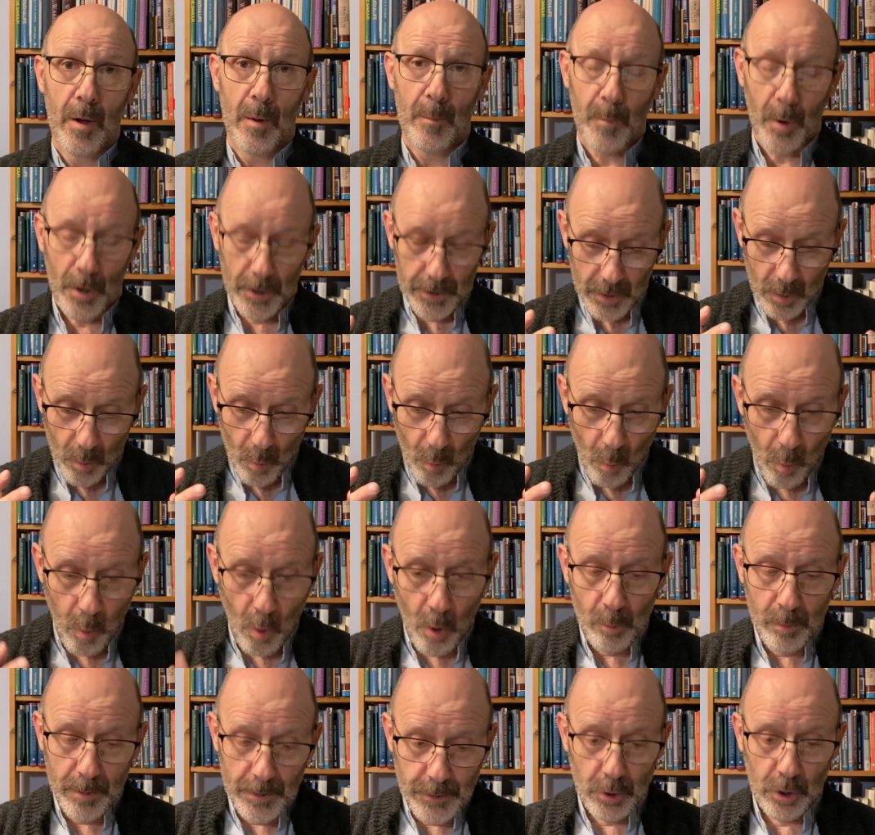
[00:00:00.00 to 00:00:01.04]
But
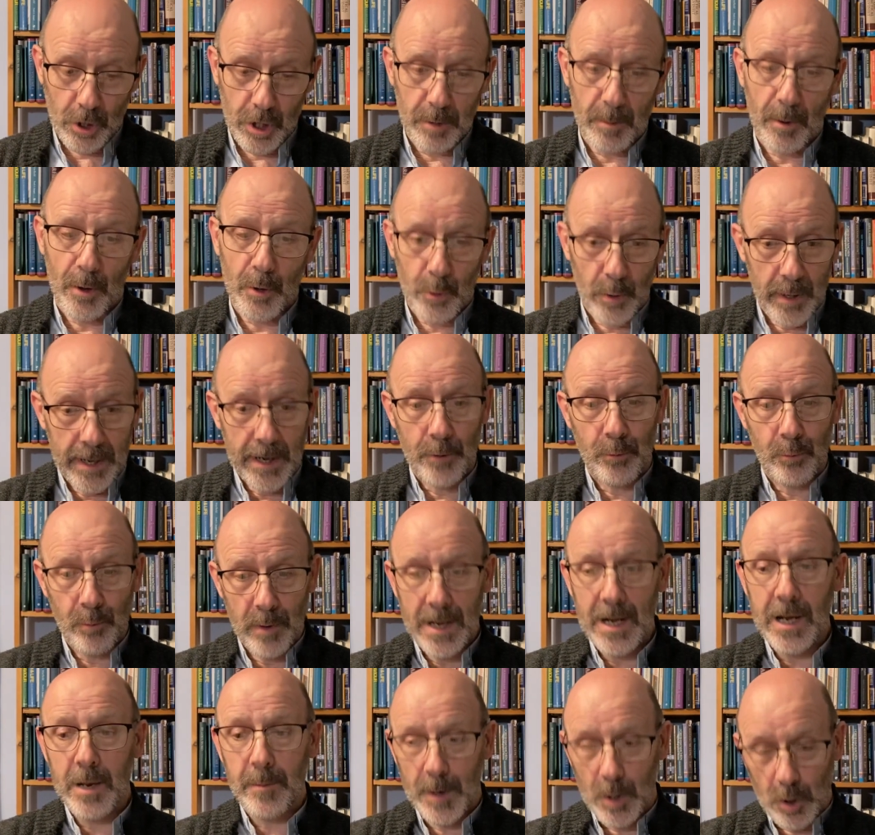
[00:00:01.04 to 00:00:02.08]
what we're talking about here,
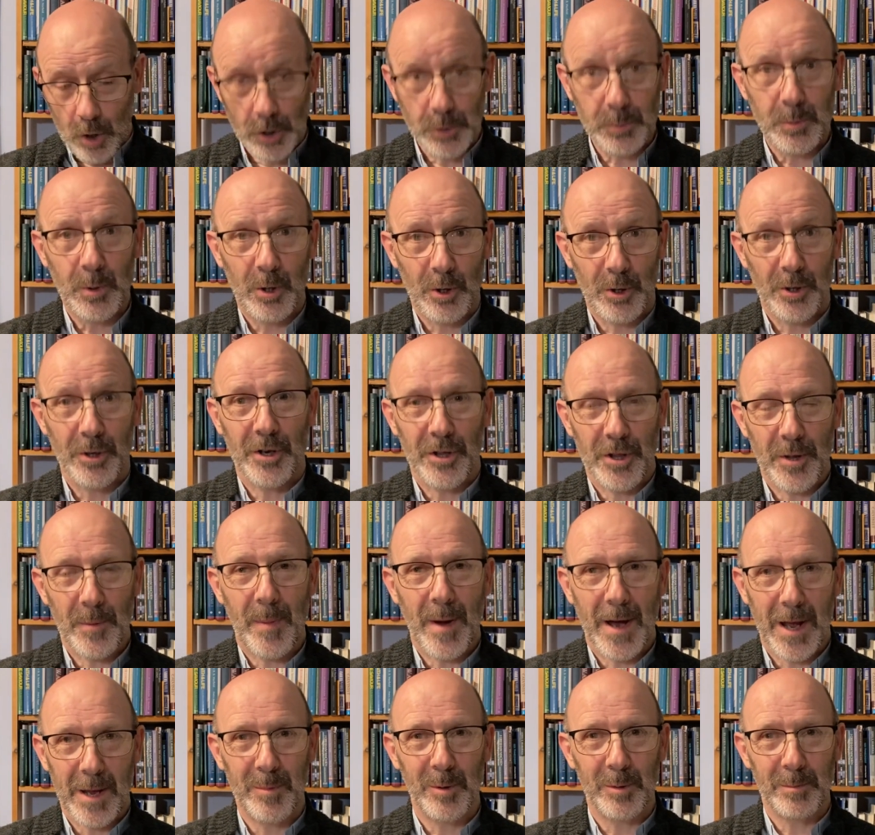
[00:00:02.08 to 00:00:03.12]
really, because we're looking at the
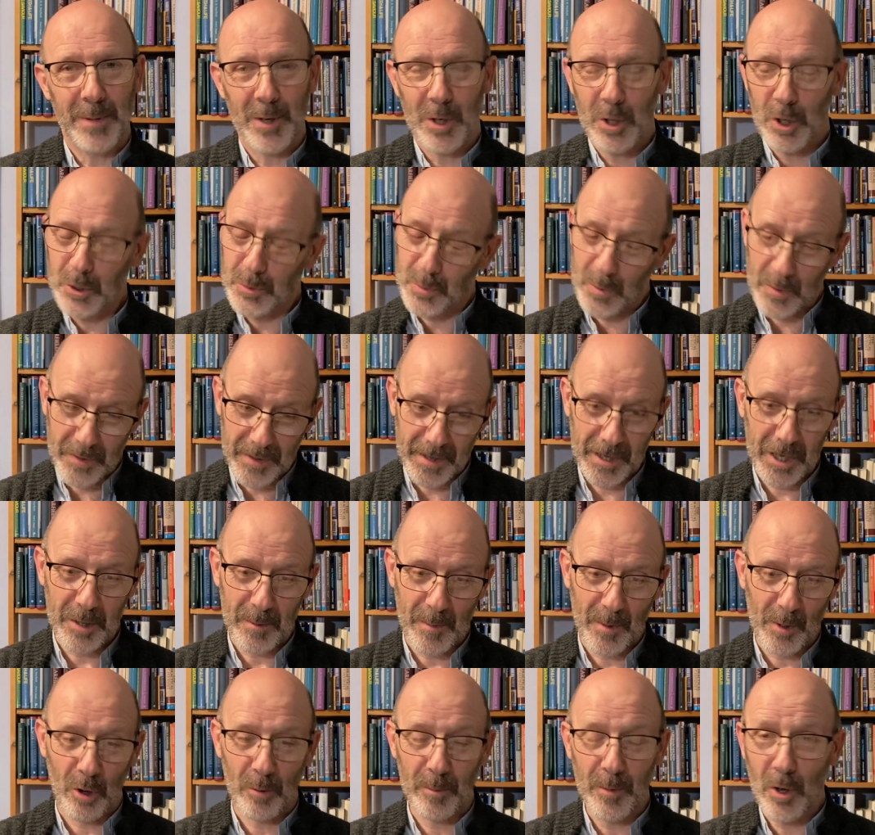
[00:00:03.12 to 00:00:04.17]
Bible, because we're thinking
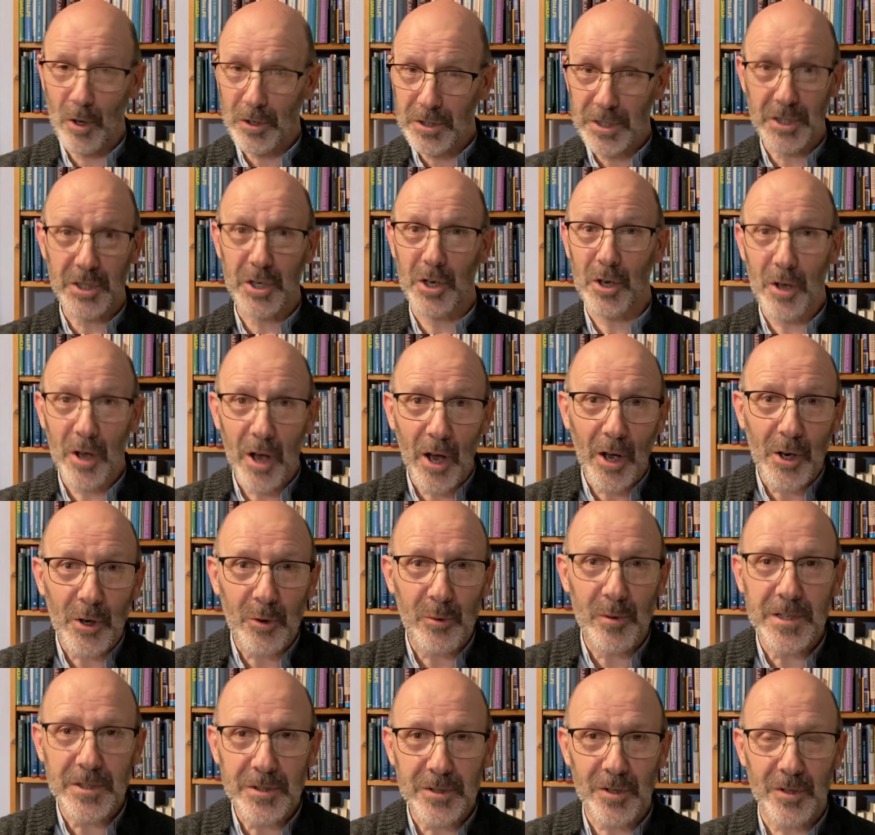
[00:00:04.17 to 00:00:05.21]
about God, because it's a, a
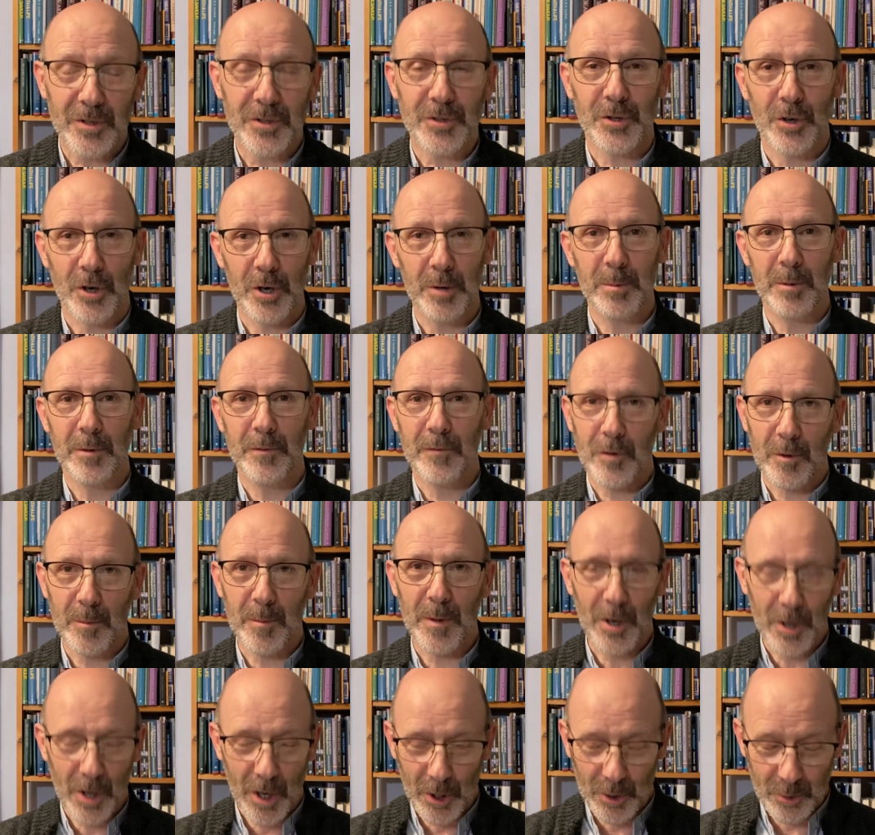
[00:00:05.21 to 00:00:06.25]
Christian sermon from
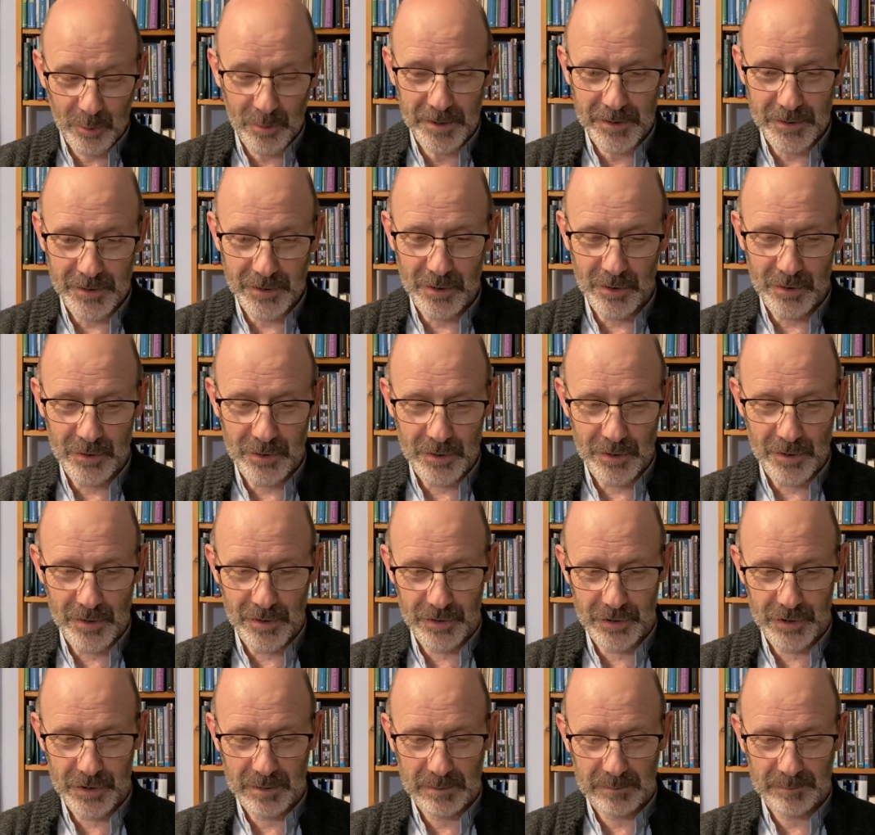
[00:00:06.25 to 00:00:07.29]
a, a Christian
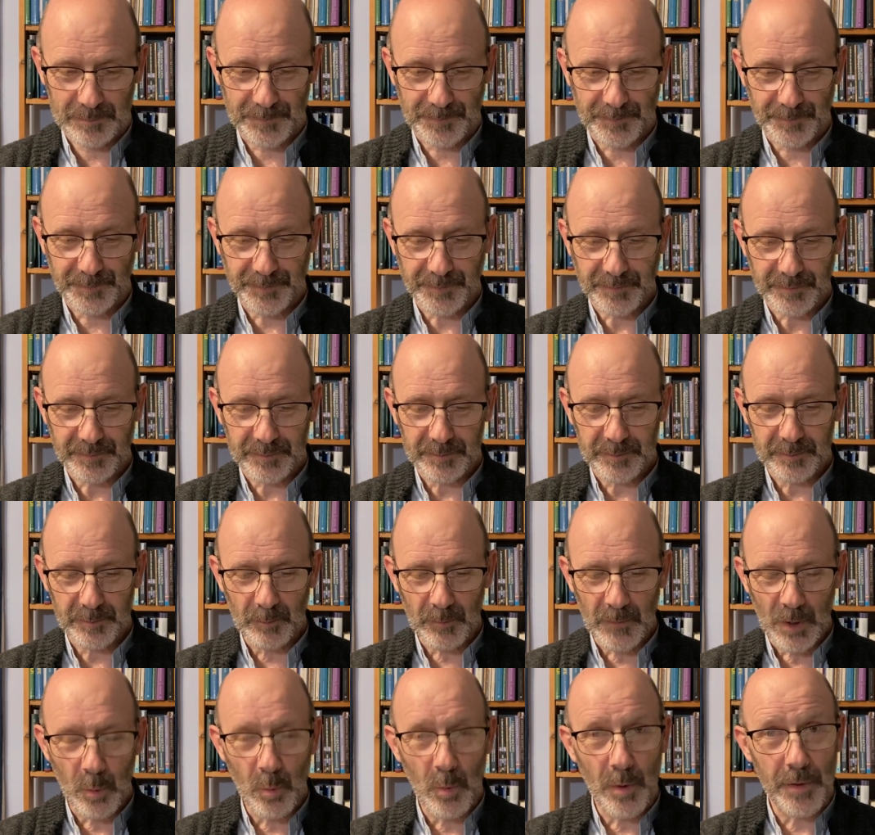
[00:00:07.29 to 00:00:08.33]
church,
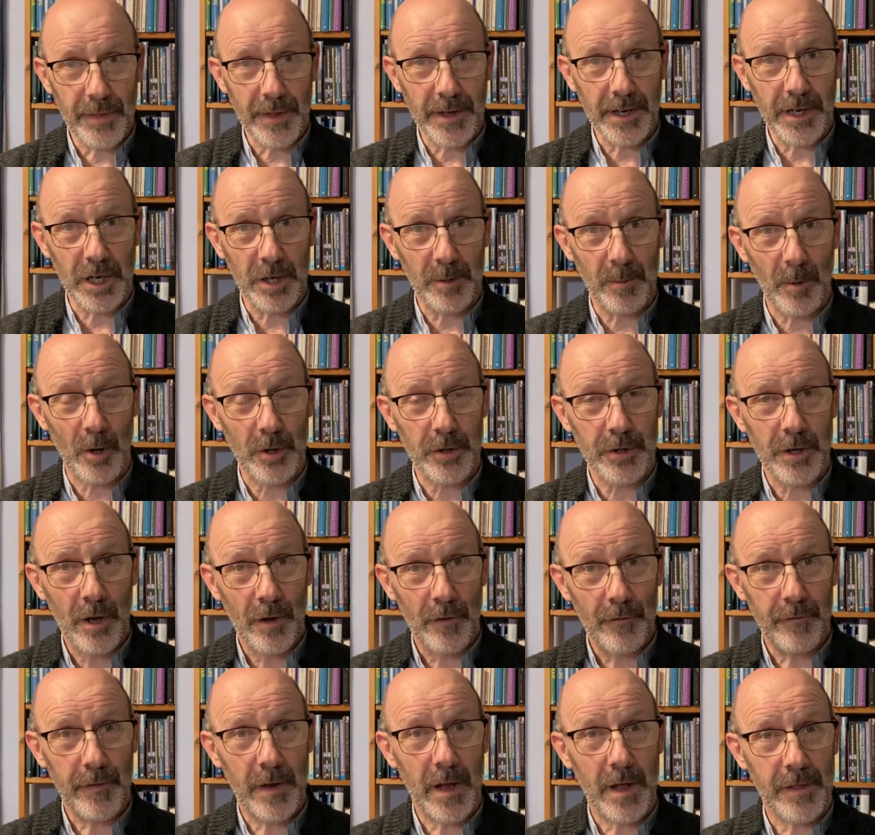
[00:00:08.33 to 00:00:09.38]
we're thinking about
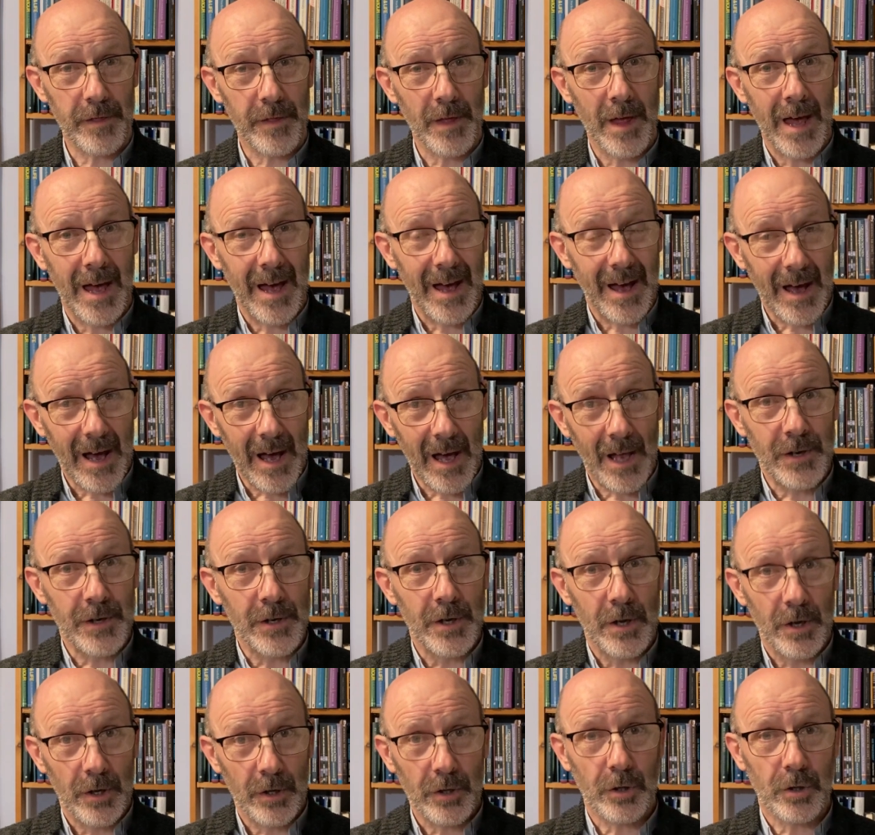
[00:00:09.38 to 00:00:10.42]
faith and
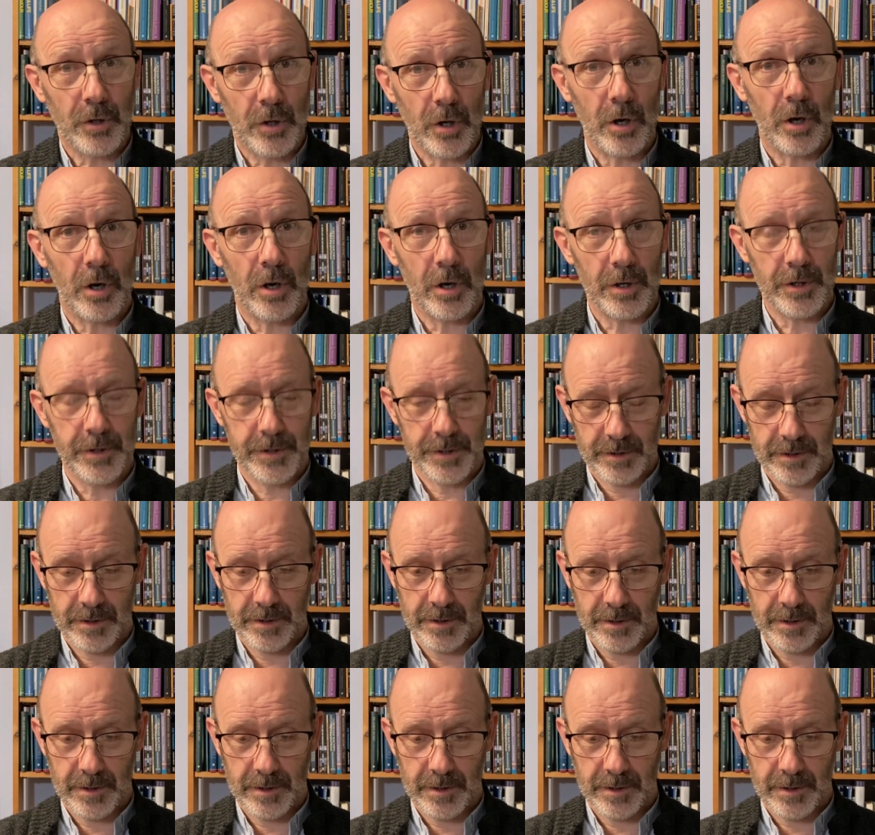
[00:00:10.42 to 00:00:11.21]
God.